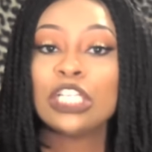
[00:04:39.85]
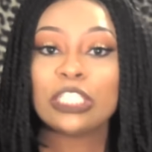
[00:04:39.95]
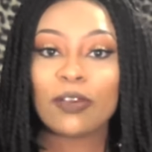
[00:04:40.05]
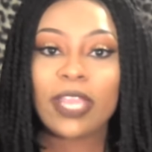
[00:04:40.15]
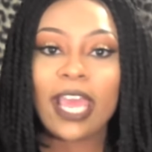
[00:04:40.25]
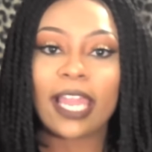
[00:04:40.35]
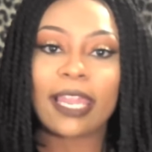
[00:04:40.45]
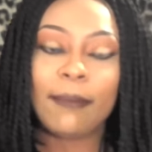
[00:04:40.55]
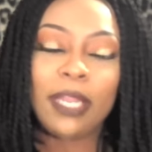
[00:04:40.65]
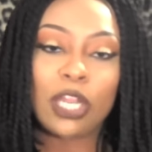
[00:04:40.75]
So yeah,
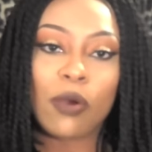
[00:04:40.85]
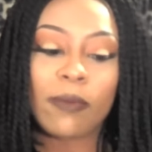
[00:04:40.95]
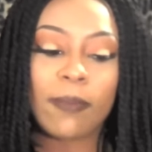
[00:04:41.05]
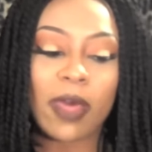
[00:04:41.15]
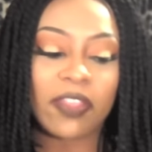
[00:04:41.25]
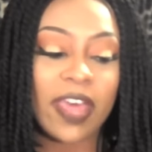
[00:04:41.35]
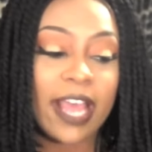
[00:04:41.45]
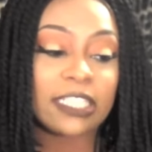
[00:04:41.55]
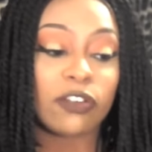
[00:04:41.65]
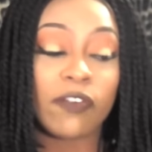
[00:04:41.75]
let me know about that.